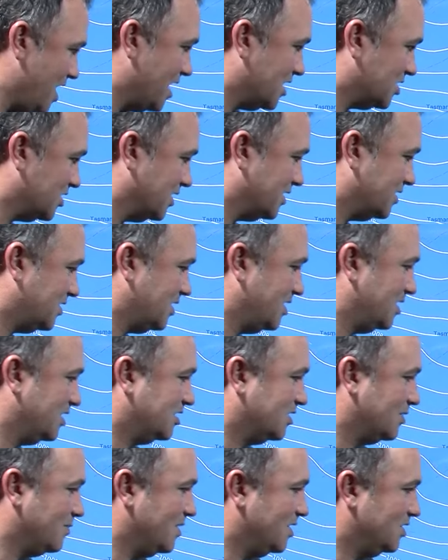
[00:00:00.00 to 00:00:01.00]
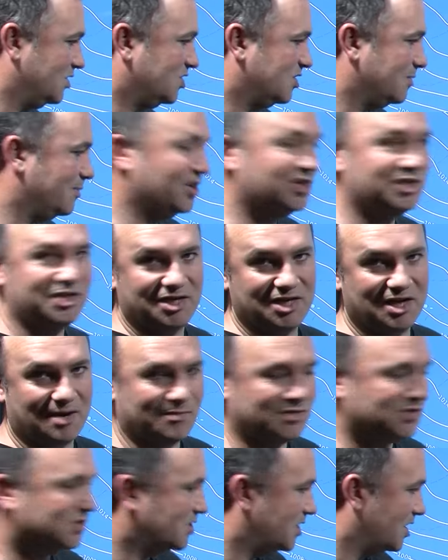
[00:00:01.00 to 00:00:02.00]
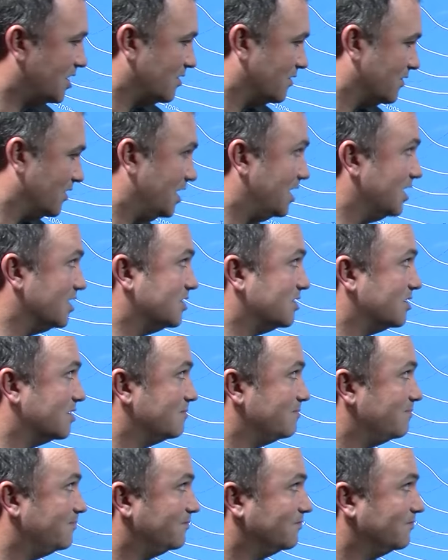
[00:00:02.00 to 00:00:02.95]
actually seeing some instability numbers here in the east